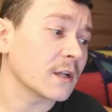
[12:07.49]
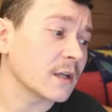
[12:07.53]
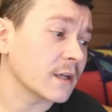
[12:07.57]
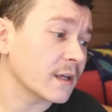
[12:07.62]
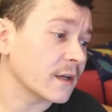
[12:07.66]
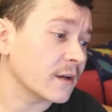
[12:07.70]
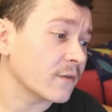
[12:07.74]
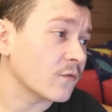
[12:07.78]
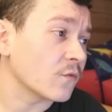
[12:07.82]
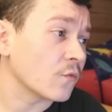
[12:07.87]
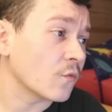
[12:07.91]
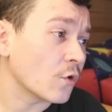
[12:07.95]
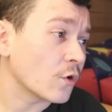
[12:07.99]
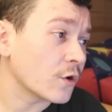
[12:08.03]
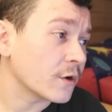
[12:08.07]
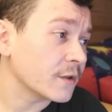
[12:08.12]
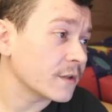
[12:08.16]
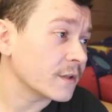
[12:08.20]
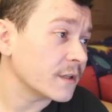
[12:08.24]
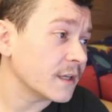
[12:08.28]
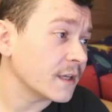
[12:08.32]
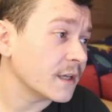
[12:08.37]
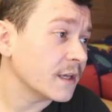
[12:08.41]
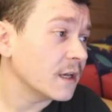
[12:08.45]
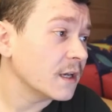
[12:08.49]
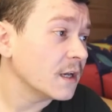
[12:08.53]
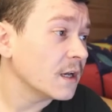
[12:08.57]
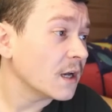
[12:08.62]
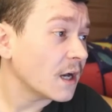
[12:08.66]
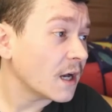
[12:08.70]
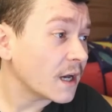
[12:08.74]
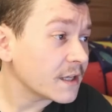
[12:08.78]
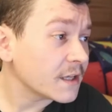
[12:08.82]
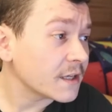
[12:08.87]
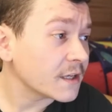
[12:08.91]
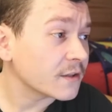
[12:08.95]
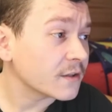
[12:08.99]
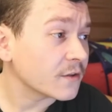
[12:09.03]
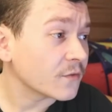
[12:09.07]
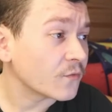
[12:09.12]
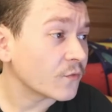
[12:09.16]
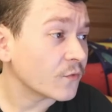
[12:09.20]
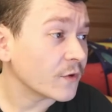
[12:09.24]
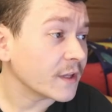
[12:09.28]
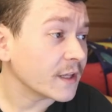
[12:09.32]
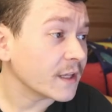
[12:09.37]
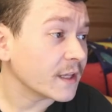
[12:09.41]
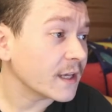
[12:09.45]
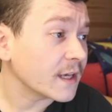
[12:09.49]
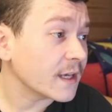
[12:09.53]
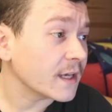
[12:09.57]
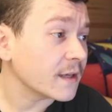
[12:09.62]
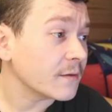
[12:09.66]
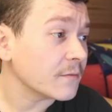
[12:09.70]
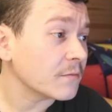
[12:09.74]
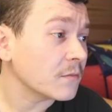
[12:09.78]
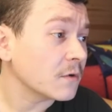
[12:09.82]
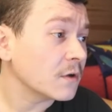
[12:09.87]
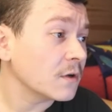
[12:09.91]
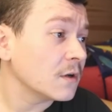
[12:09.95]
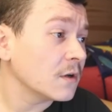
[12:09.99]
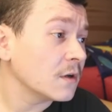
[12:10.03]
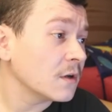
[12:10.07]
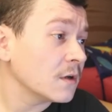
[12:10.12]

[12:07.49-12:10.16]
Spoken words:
And I have warranty, I get a free game,